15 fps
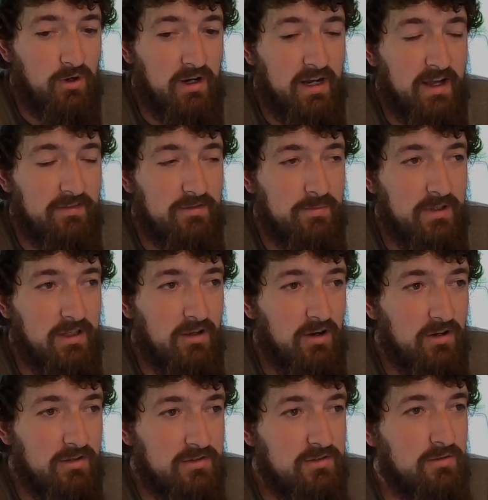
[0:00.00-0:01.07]
or I'd have to be
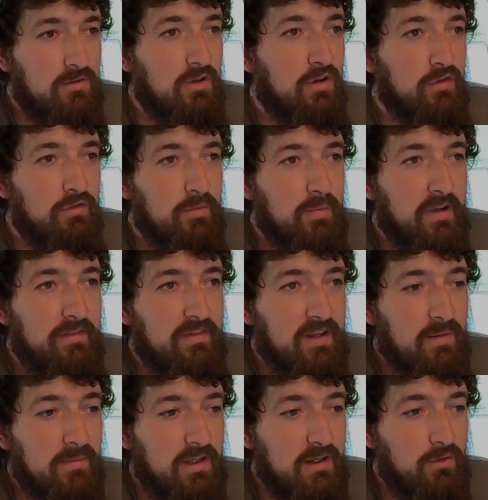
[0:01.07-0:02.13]
gone too long from my
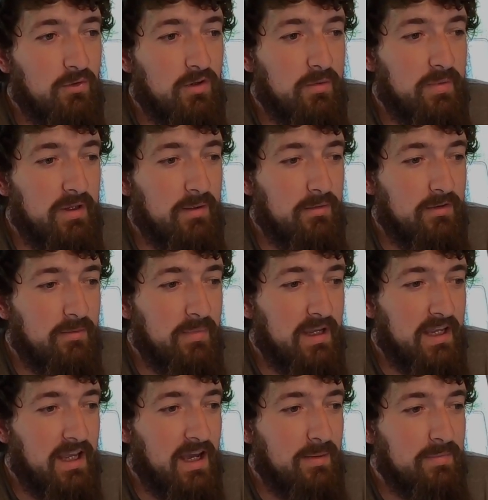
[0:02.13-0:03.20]
family in order to be able to
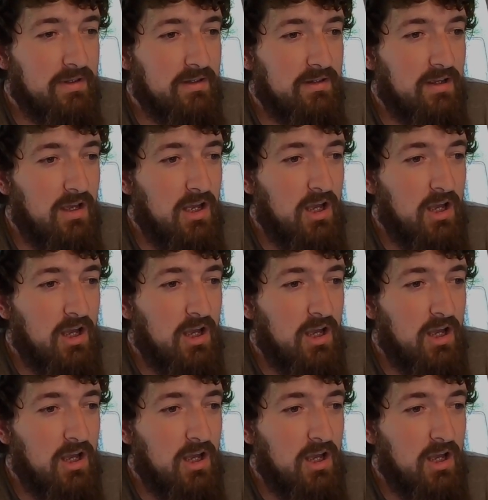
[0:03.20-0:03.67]
make happen.